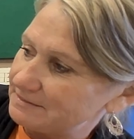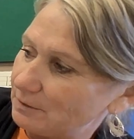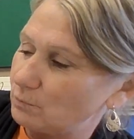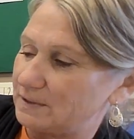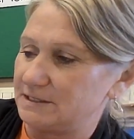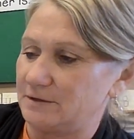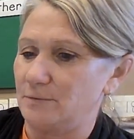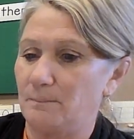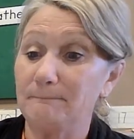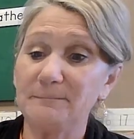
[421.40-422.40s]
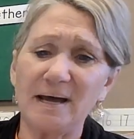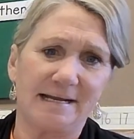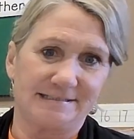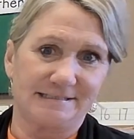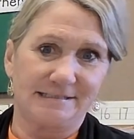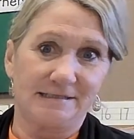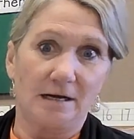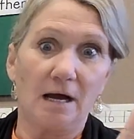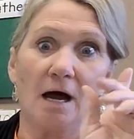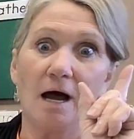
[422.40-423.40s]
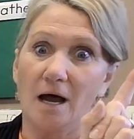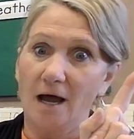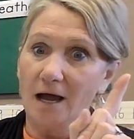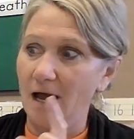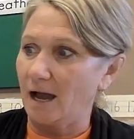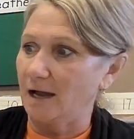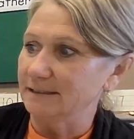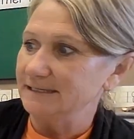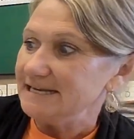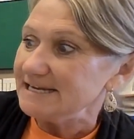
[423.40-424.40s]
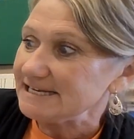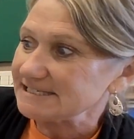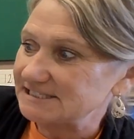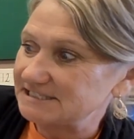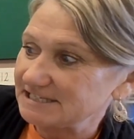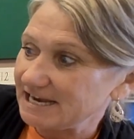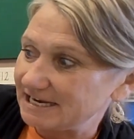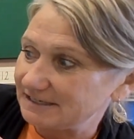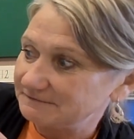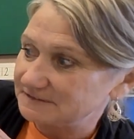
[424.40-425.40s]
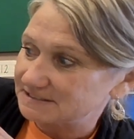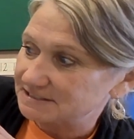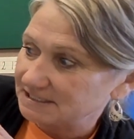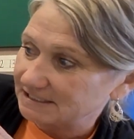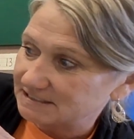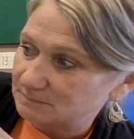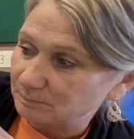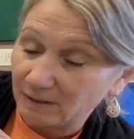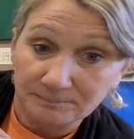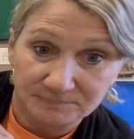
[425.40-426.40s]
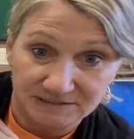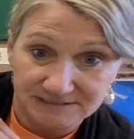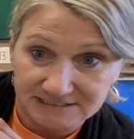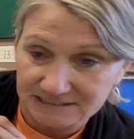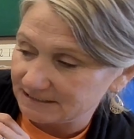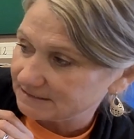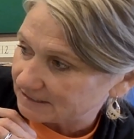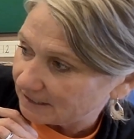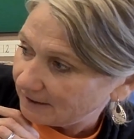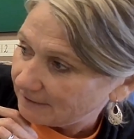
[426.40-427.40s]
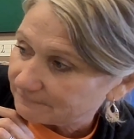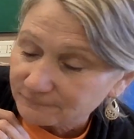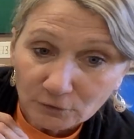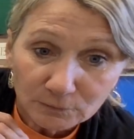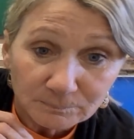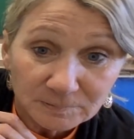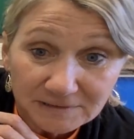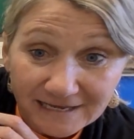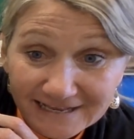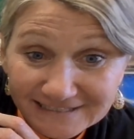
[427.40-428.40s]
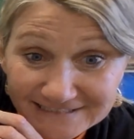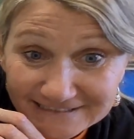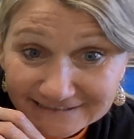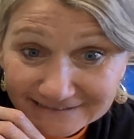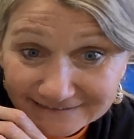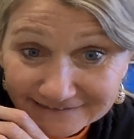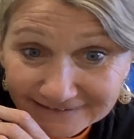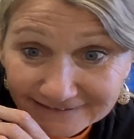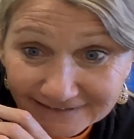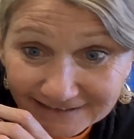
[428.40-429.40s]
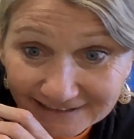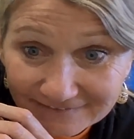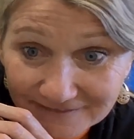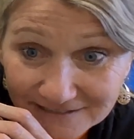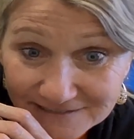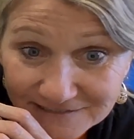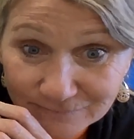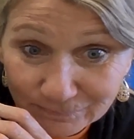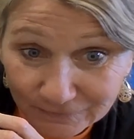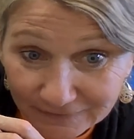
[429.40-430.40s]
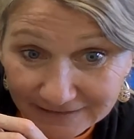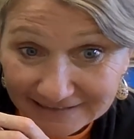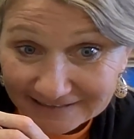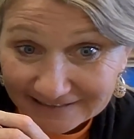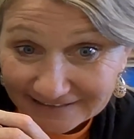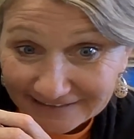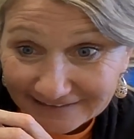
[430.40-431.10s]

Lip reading: the window. But, aha! He saved 6 pumpkin seeds for planting in the spring.